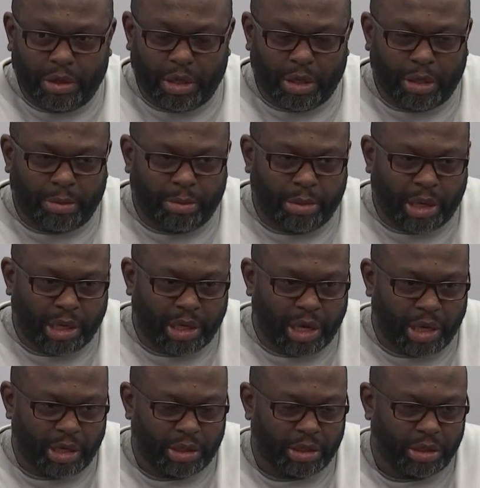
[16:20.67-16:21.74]
I
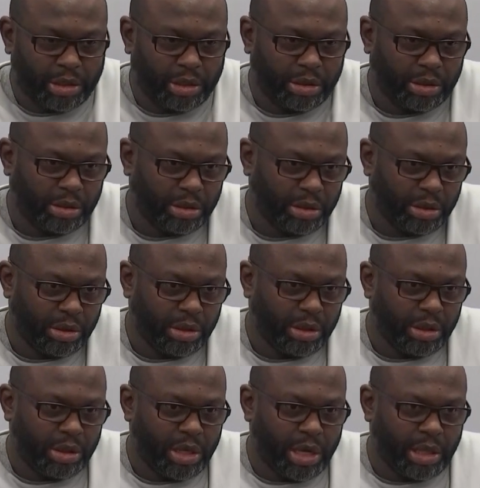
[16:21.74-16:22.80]
think
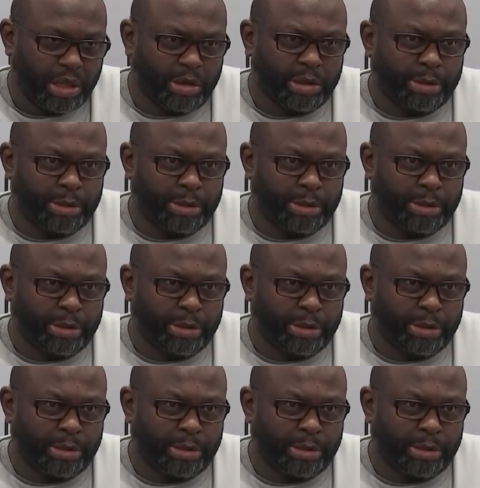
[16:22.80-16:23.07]
it